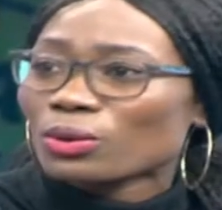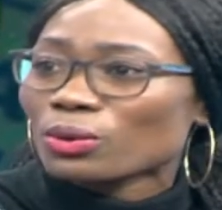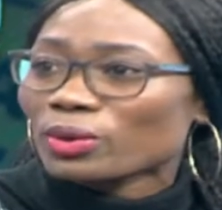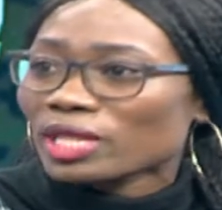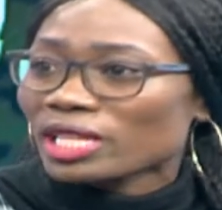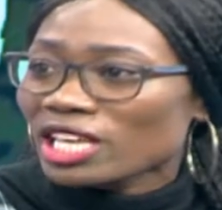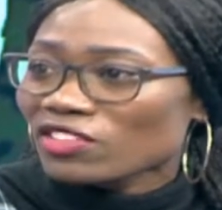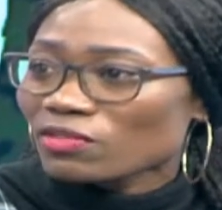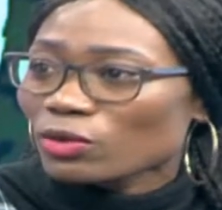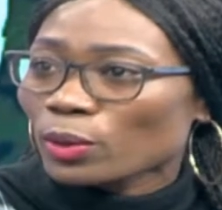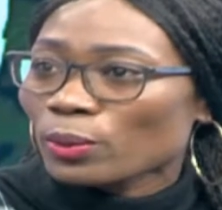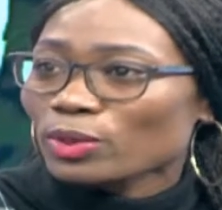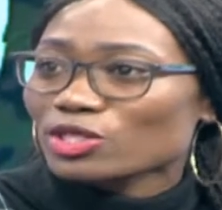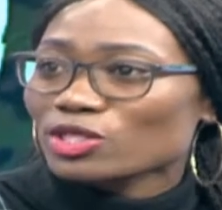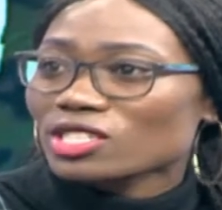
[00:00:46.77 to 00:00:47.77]
we'll give more
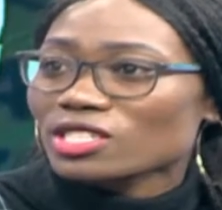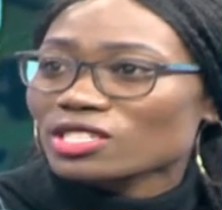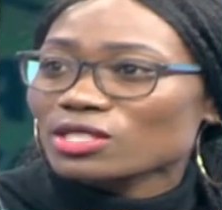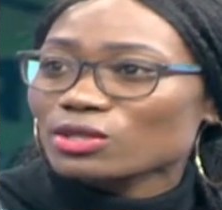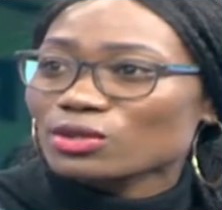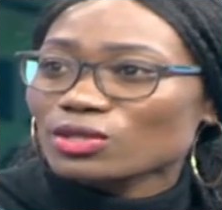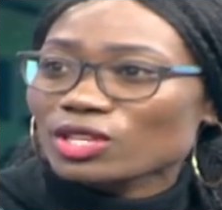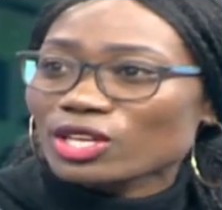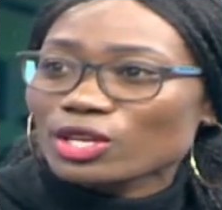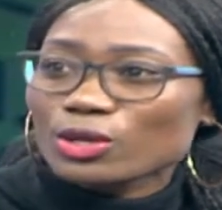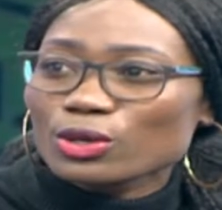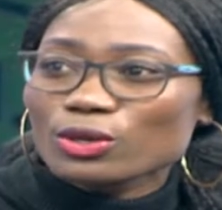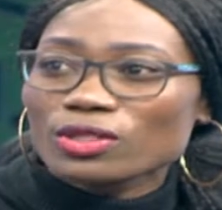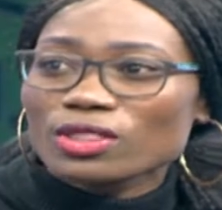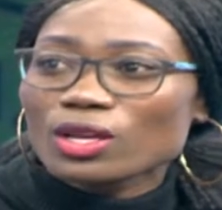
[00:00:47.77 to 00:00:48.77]
opportunities to the
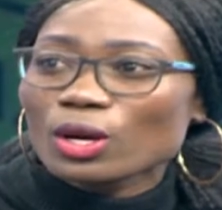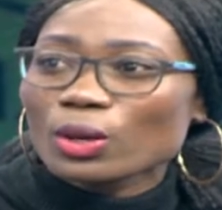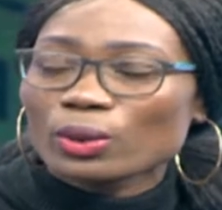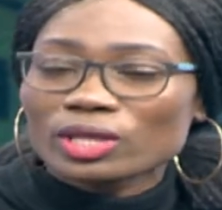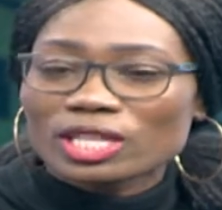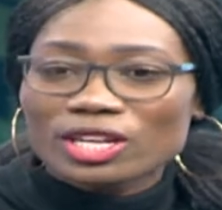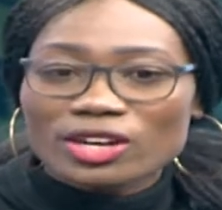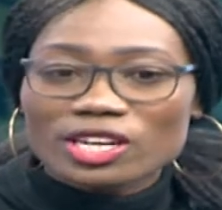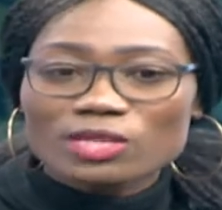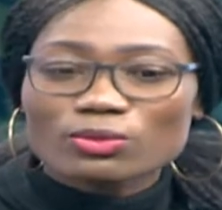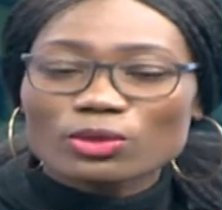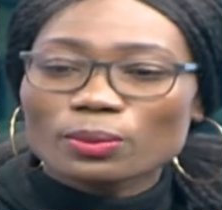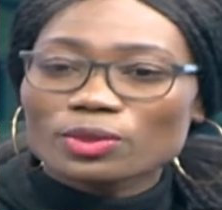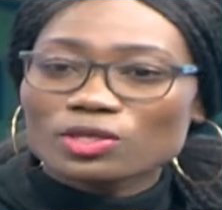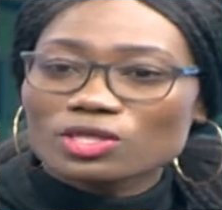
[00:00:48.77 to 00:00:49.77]
youth, we'll create
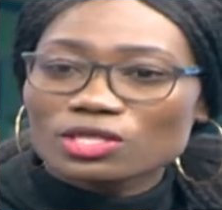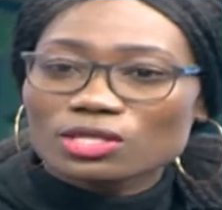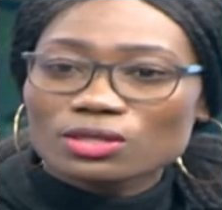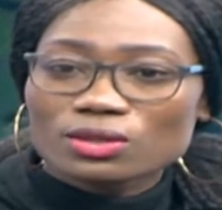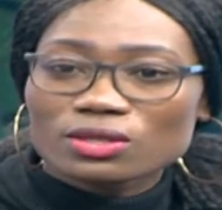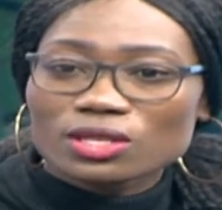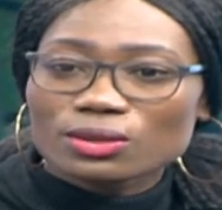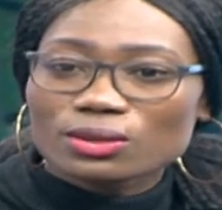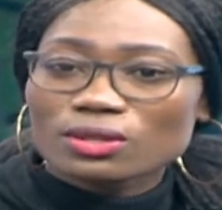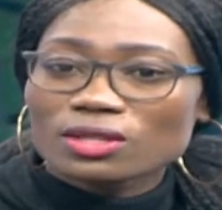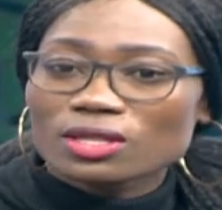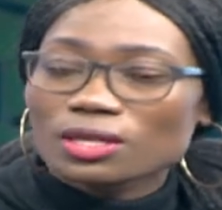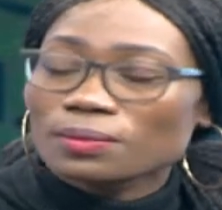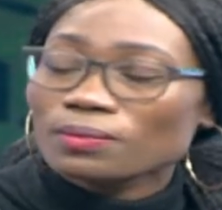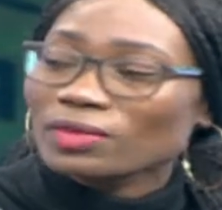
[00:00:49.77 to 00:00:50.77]
more opportunities to the youth.